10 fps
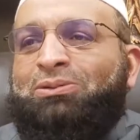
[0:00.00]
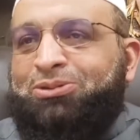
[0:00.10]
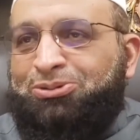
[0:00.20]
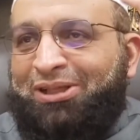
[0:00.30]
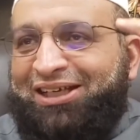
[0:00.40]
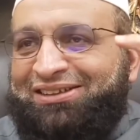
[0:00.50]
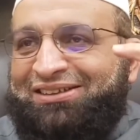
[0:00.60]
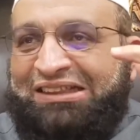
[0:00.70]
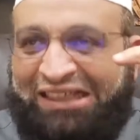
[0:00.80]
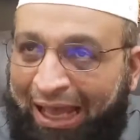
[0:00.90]
will do that.
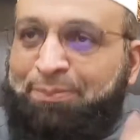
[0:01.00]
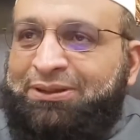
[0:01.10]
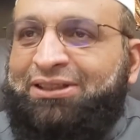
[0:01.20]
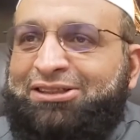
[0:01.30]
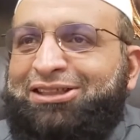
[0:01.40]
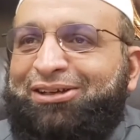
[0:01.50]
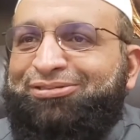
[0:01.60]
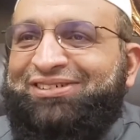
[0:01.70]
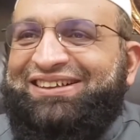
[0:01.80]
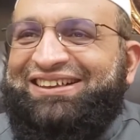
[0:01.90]
Capital
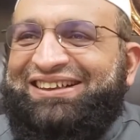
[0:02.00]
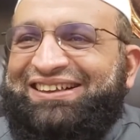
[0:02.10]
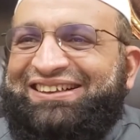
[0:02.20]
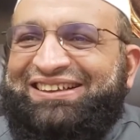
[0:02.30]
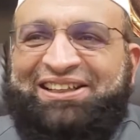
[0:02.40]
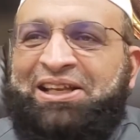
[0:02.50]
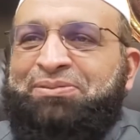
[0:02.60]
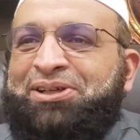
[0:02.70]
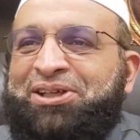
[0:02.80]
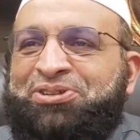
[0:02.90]
itself. Yani
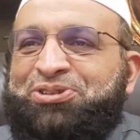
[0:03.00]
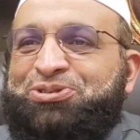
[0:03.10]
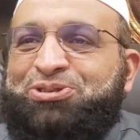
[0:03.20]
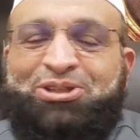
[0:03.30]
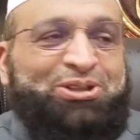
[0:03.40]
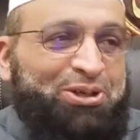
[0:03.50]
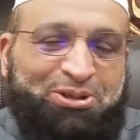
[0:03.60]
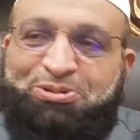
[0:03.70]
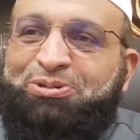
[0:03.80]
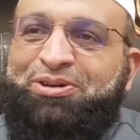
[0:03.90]
anybody interested, he said,
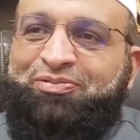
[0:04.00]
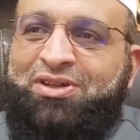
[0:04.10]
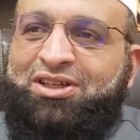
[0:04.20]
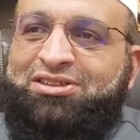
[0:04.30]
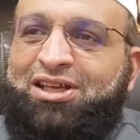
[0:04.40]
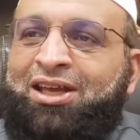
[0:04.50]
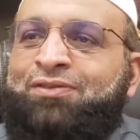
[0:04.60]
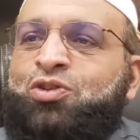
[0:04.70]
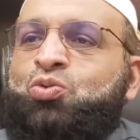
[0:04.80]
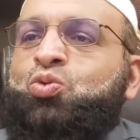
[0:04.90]
you give me this, I
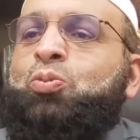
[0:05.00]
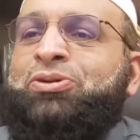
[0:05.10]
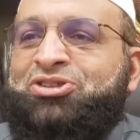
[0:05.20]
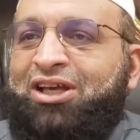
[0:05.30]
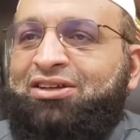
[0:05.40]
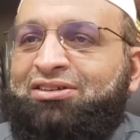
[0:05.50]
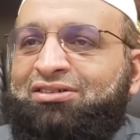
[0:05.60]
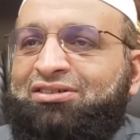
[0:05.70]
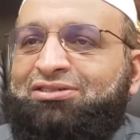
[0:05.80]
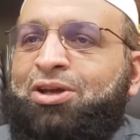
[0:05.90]
give you 2%.
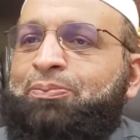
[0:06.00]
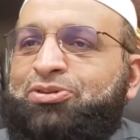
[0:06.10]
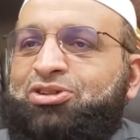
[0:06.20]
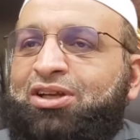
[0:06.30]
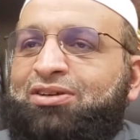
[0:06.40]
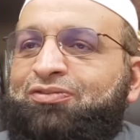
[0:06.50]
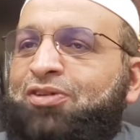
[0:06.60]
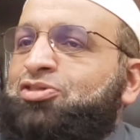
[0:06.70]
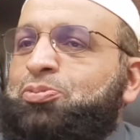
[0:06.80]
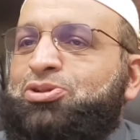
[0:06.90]
10%,
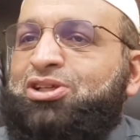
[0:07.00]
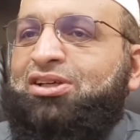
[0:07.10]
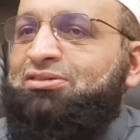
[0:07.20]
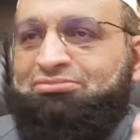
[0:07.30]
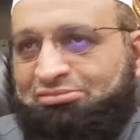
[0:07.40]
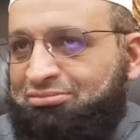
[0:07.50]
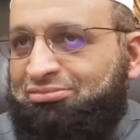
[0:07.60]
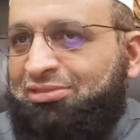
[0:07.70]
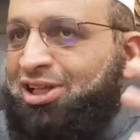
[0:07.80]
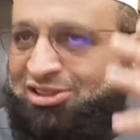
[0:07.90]
50%,
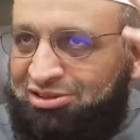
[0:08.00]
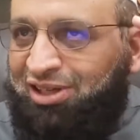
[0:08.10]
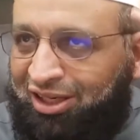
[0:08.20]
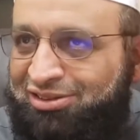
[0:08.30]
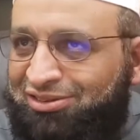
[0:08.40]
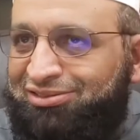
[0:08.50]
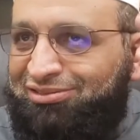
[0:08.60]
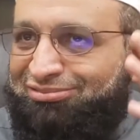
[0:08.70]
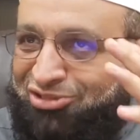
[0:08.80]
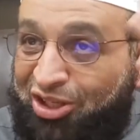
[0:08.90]
that's yani
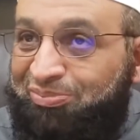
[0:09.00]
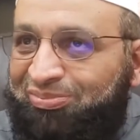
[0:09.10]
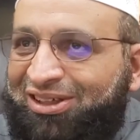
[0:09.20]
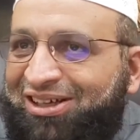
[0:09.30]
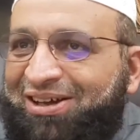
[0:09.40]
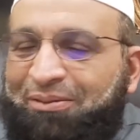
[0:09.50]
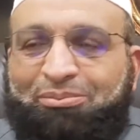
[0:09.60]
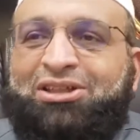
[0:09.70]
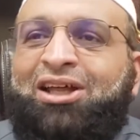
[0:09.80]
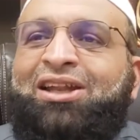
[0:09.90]
dream.
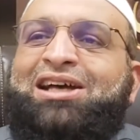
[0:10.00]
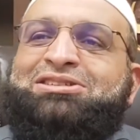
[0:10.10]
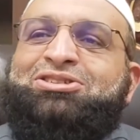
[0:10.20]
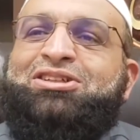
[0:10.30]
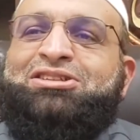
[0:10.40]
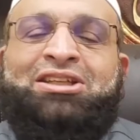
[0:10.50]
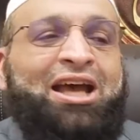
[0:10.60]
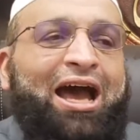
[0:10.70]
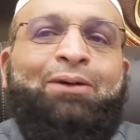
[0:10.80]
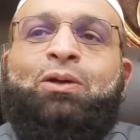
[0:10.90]
But Allah Azza wa Jalla said,
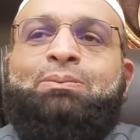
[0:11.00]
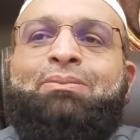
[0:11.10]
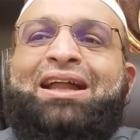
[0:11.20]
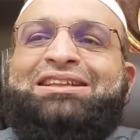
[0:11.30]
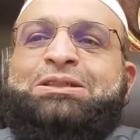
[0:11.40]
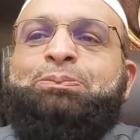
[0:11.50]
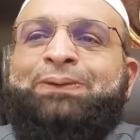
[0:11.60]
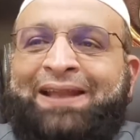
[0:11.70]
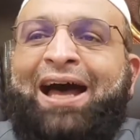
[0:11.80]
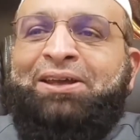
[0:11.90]
I will
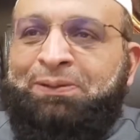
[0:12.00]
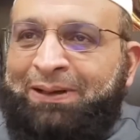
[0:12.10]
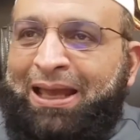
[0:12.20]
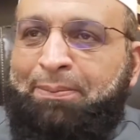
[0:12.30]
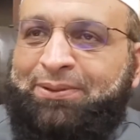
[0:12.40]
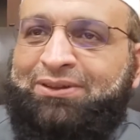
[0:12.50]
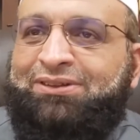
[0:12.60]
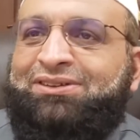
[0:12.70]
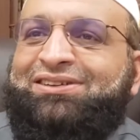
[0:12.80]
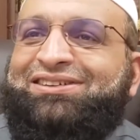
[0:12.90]
multiply your capital.